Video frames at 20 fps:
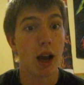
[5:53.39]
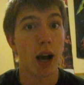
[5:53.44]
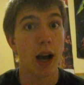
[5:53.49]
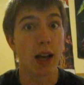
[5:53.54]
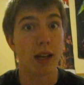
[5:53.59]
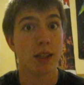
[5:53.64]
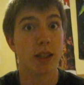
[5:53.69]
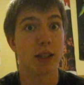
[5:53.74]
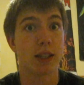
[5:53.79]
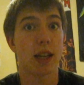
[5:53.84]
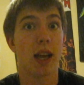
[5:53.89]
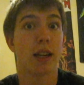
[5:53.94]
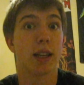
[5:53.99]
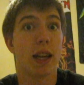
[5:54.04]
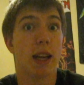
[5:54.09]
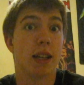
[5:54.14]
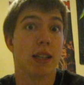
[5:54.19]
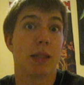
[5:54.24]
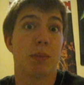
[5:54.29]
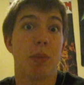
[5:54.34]
I
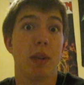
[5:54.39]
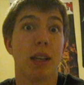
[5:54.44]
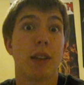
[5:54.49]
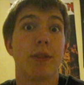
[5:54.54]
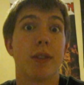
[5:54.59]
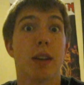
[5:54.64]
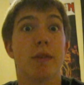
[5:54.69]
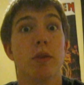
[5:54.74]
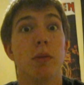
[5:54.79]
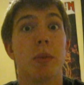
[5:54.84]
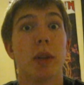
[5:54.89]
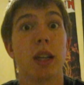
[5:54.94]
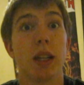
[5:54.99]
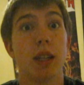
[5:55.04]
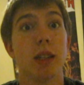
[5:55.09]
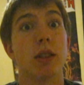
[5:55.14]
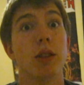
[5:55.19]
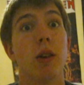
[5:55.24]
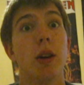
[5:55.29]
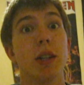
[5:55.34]
can't speak for
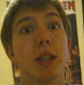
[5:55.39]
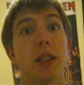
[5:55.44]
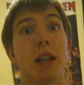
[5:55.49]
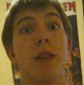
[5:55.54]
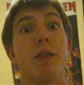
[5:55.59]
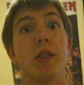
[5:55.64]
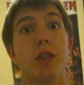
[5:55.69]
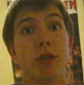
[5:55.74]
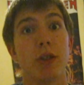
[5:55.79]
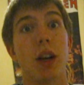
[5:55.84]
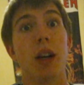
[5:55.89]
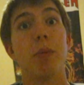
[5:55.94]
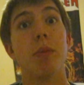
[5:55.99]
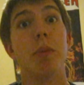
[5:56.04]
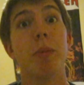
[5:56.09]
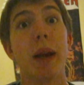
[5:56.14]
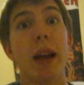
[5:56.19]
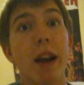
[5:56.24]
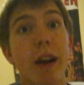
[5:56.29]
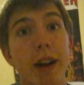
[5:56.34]
everybody, so I just have to try and
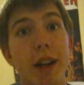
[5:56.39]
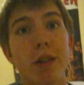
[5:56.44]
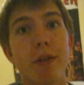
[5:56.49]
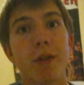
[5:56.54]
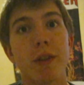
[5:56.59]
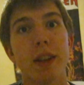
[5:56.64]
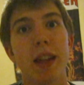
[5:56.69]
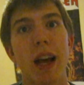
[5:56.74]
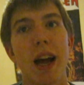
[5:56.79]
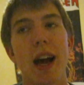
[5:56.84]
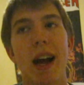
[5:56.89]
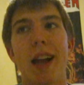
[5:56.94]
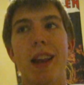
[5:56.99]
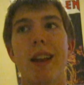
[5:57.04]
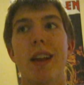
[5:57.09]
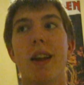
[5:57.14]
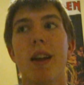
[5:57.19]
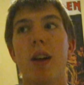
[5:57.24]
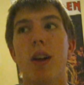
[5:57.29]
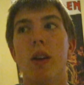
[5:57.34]
prepare you for
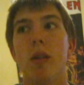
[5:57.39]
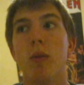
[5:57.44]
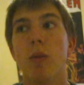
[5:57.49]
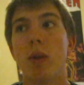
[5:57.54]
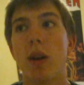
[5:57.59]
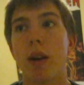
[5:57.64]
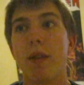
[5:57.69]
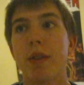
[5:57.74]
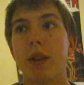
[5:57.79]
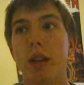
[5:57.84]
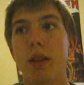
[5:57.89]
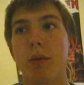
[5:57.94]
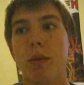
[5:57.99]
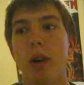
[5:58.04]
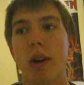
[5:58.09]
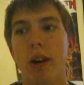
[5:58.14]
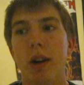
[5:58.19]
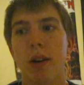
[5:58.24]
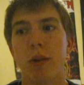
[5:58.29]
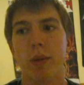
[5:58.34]
that wherever you
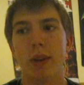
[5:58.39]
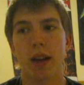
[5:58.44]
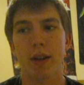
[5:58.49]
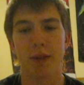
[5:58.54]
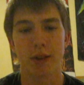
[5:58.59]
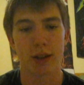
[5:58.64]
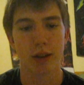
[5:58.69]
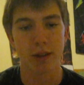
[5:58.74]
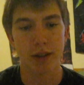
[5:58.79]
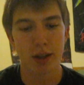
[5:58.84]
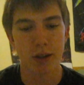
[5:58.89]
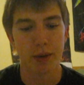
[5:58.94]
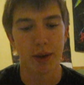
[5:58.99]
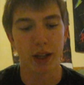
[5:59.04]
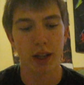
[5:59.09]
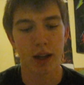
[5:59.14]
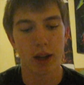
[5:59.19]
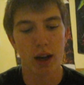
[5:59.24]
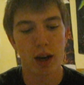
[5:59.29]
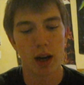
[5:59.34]
are, whatever you're
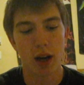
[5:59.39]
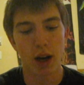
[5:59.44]
doing.